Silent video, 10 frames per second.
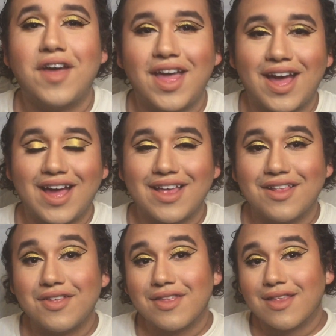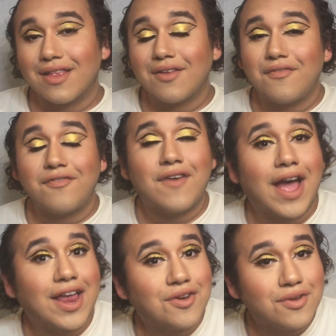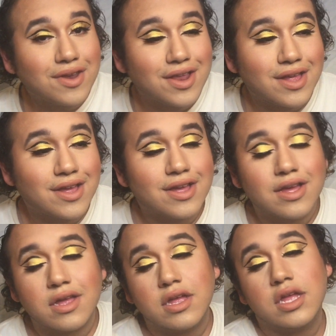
Okay guys, so this is the final look.